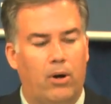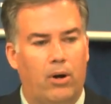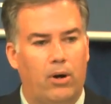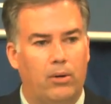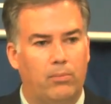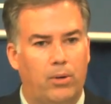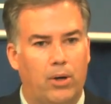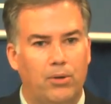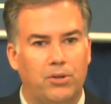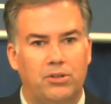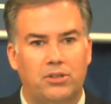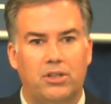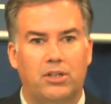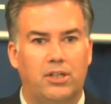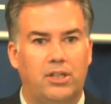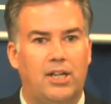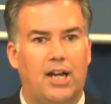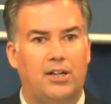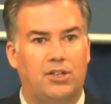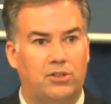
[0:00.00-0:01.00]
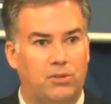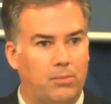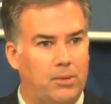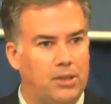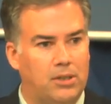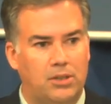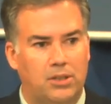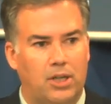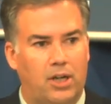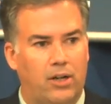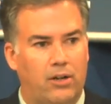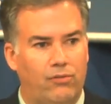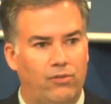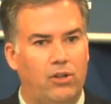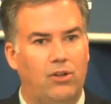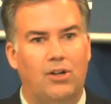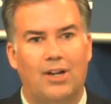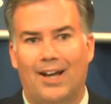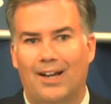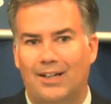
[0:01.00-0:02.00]
are both to the detriment of the
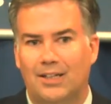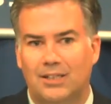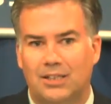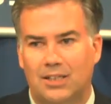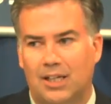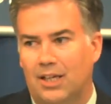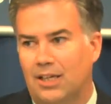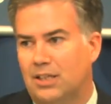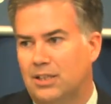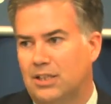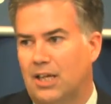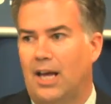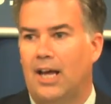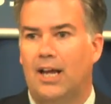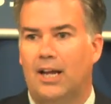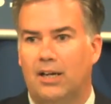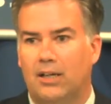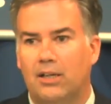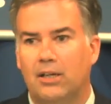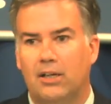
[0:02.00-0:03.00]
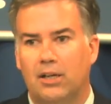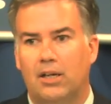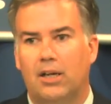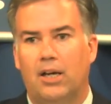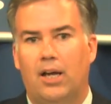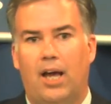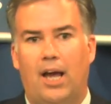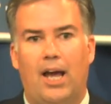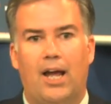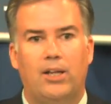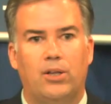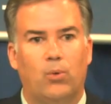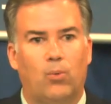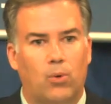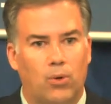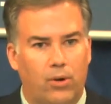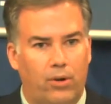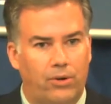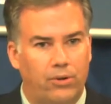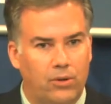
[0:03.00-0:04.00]
United States and and the
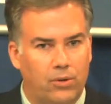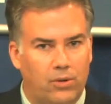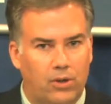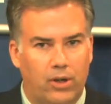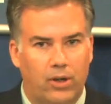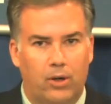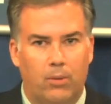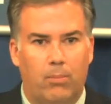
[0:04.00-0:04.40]
world nuclear